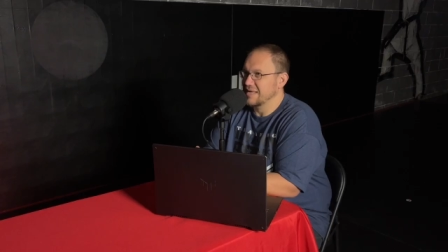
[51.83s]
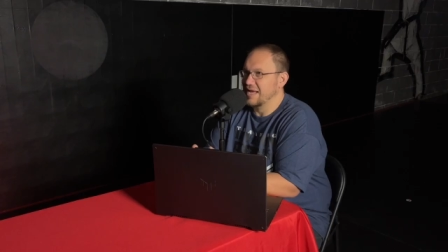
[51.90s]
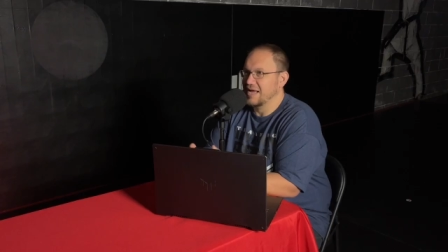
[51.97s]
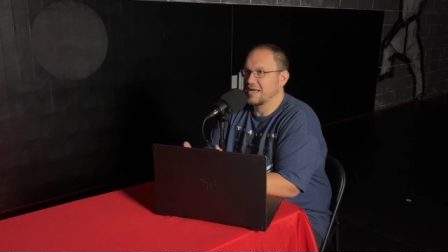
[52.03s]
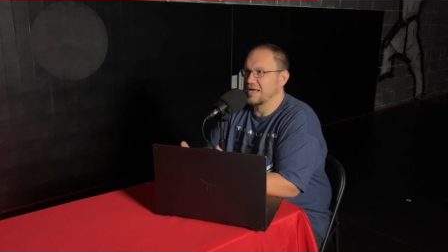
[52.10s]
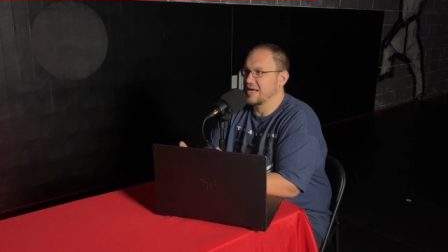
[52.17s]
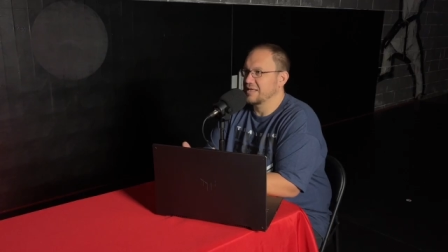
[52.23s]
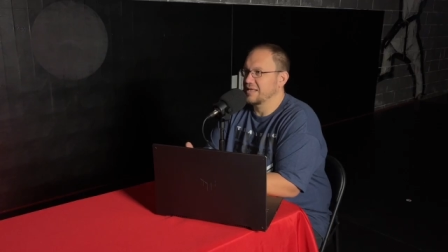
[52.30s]

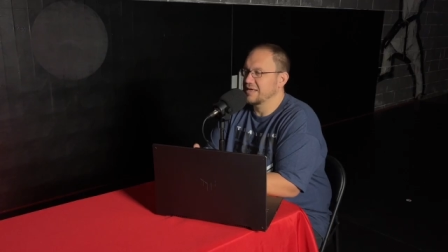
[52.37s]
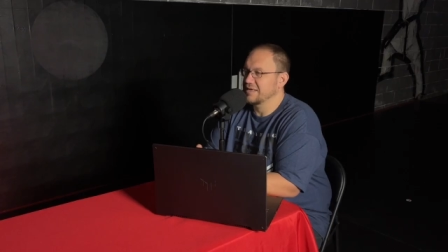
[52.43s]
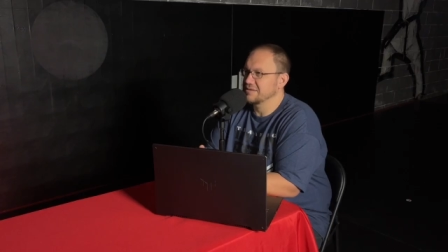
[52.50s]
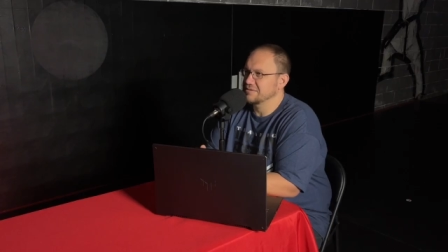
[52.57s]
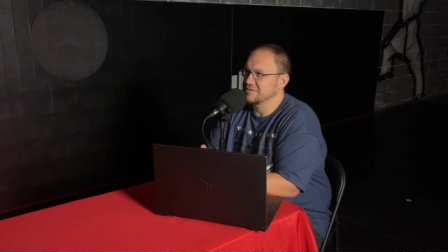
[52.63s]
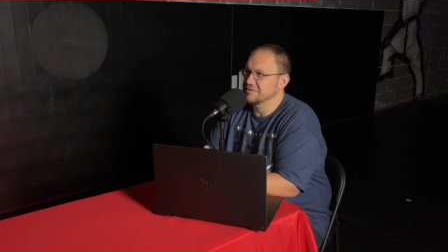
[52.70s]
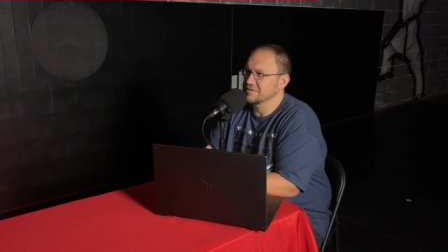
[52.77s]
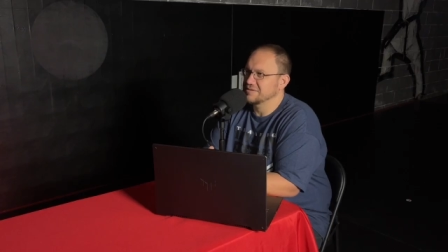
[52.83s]
I, I, like
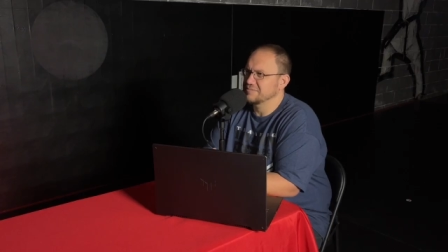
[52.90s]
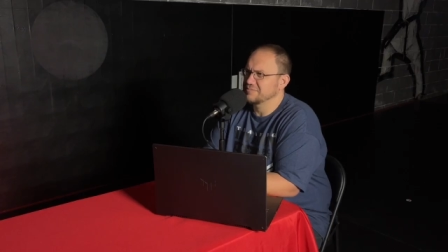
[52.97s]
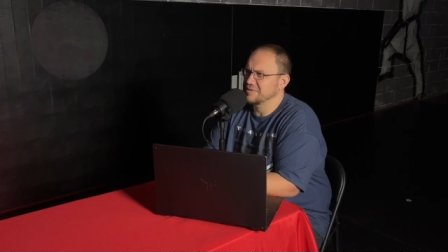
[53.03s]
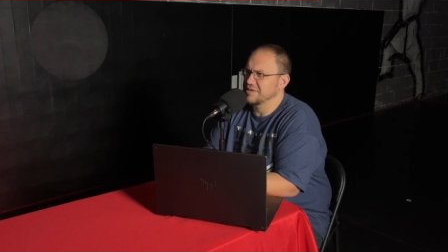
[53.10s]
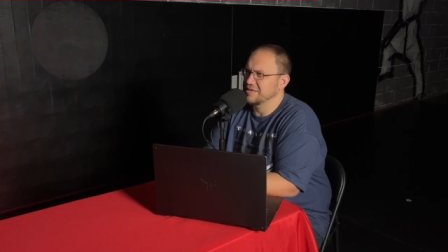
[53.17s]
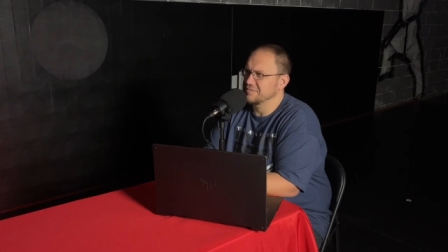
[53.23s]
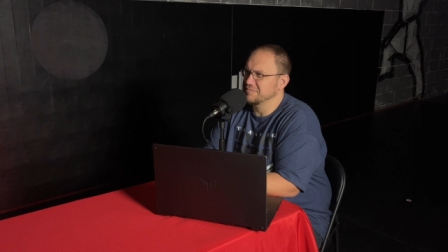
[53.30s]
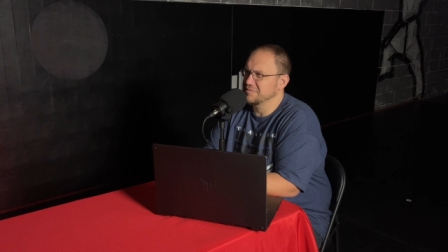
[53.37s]
just
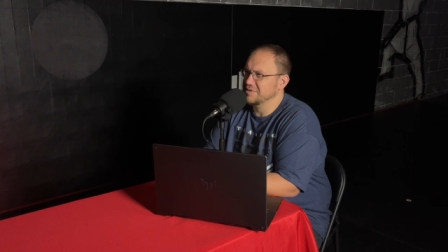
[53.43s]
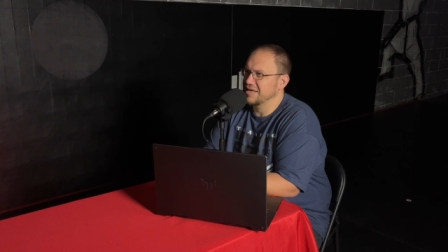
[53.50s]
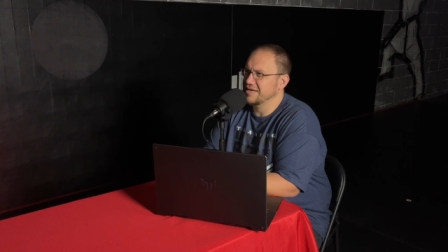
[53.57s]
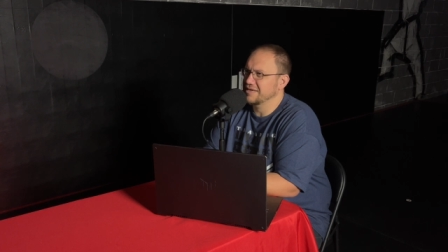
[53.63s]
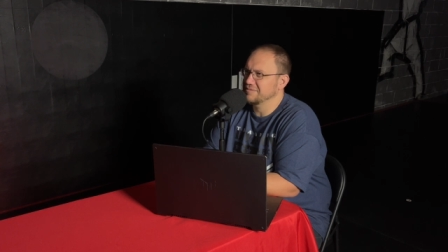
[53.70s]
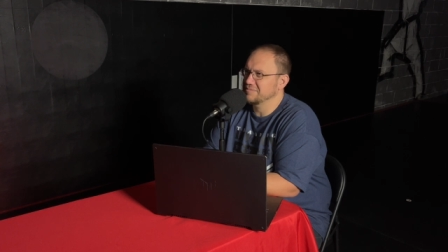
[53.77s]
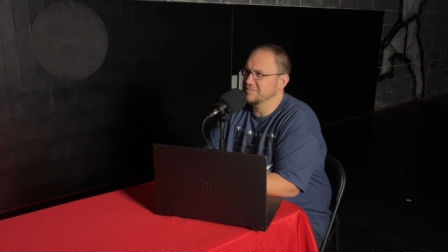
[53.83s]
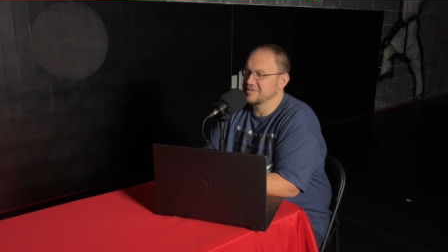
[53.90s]
plain black,
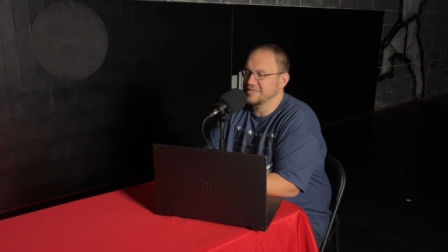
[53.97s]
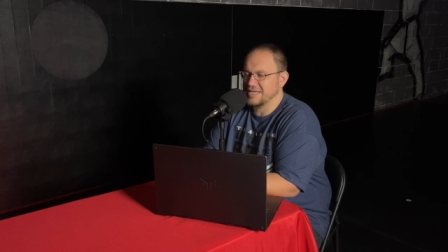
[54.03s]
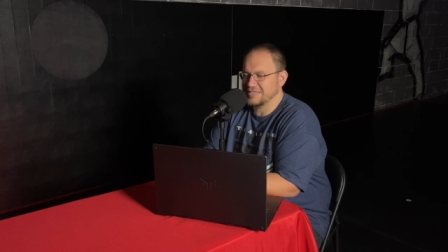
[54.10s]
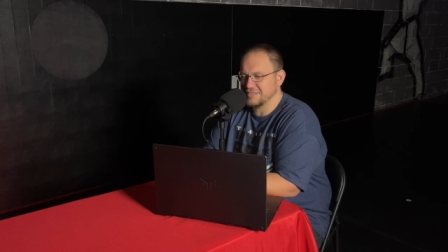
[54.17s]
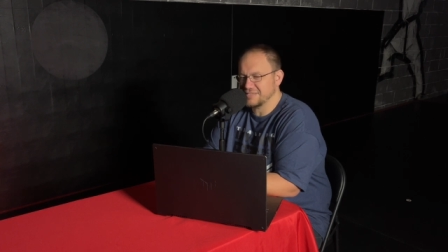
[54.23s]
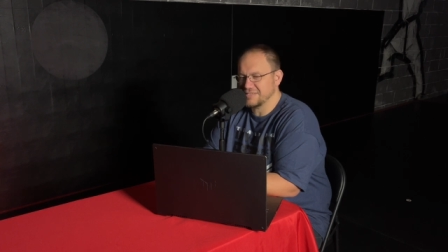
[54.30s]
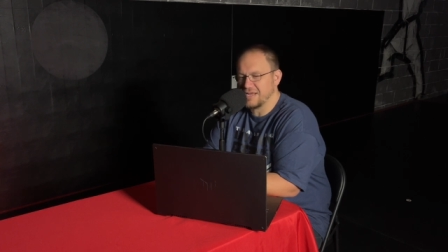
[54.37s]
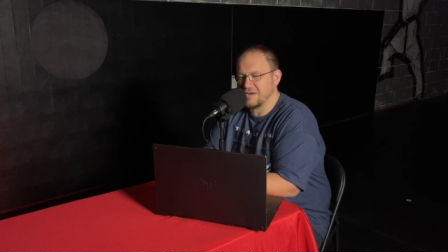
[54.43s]
but that's
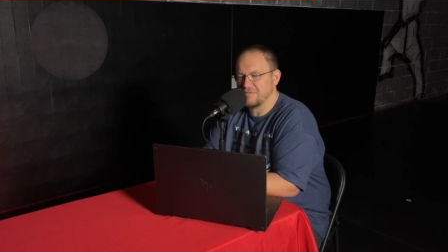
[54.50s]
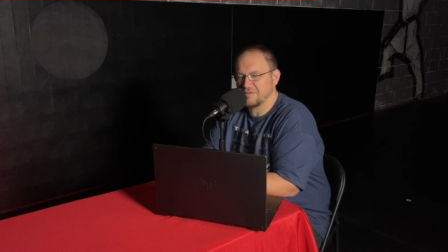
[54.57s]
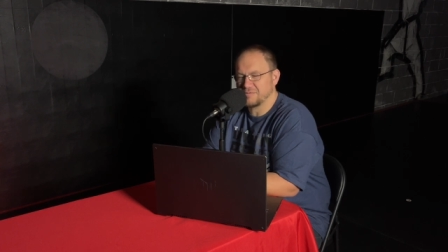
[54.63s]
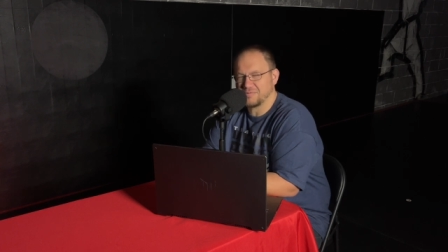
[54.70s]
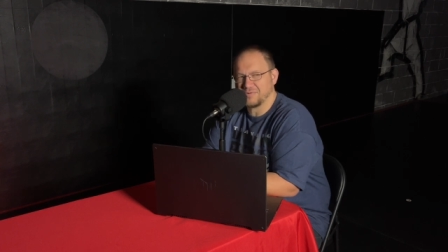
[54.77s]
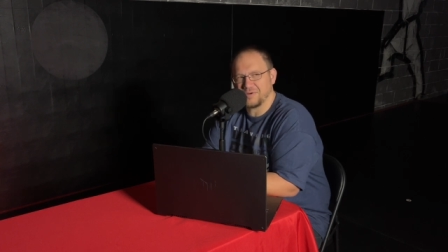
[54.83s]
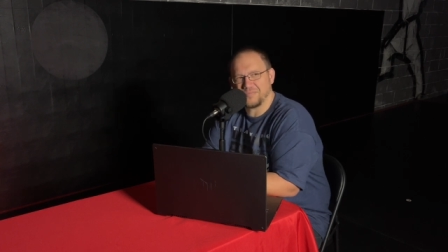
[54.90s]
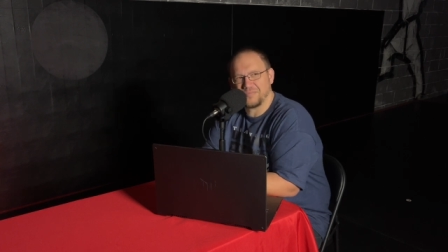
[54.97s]
aside from the
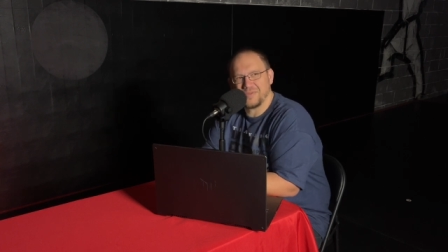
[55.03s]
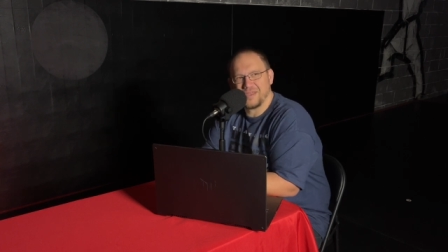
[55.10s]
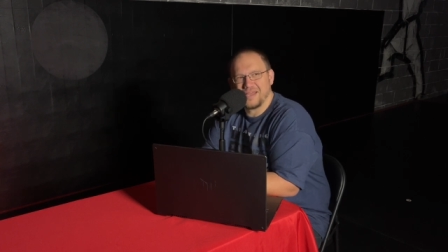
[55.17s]
point.